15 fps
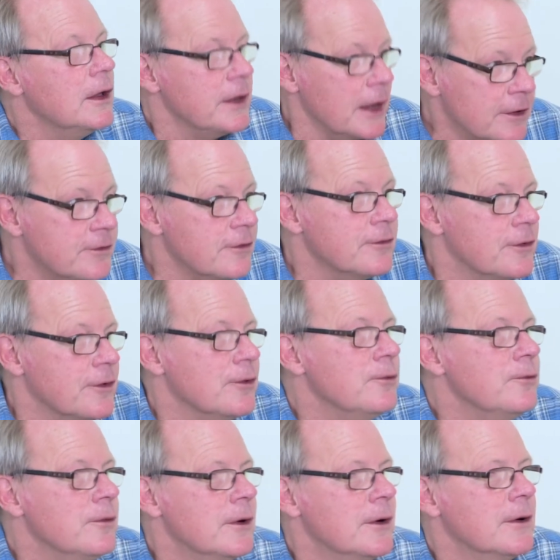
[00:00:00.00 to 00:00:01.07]
Yes, I
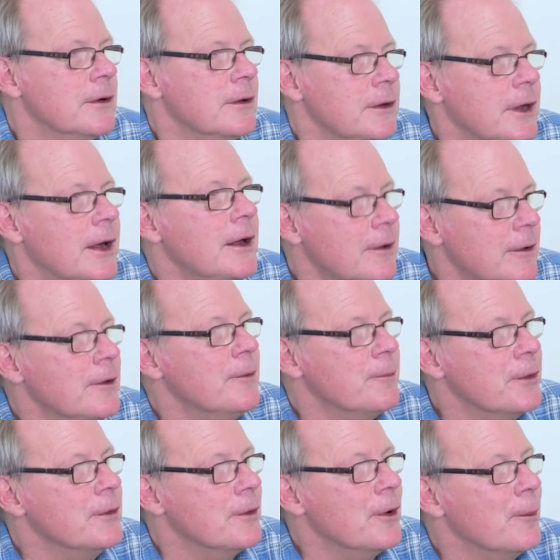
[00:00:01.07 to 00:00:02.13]
do.
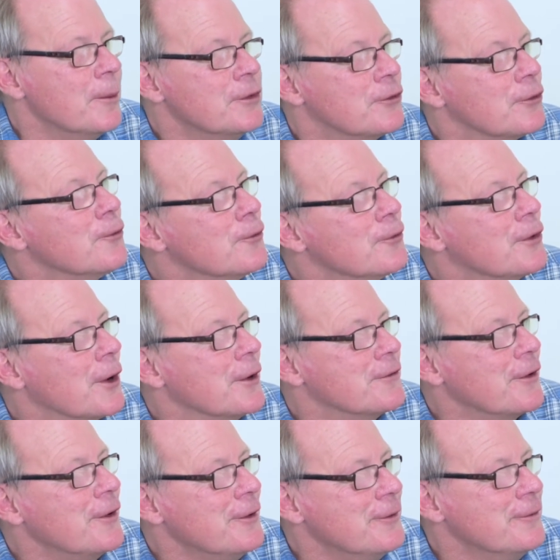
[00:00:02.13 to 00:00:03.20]
I'm a tool cutter.